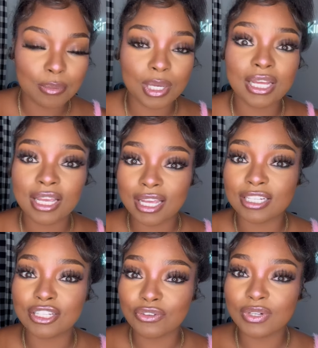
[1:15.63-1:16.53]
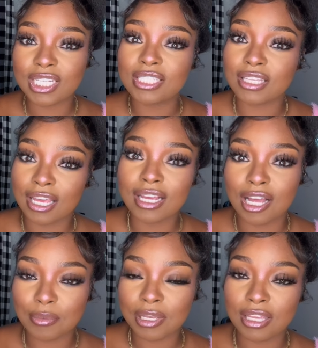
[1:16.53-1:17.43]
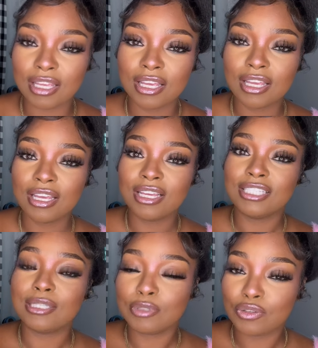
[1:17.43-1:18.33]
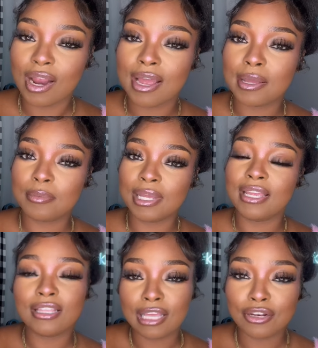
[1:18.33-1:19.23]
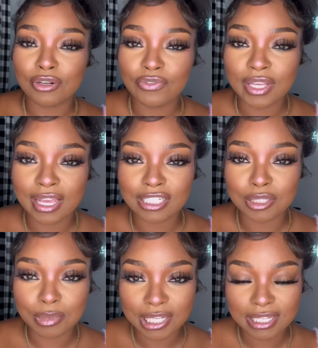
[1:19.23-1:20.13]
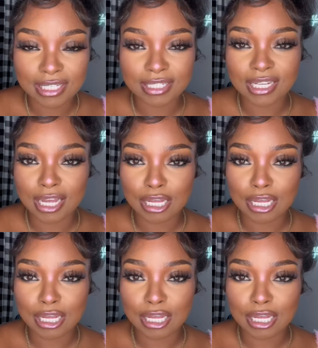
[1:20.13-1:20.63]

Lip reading: Again, don't forget to like, comment, subscribe, and hit that notification button,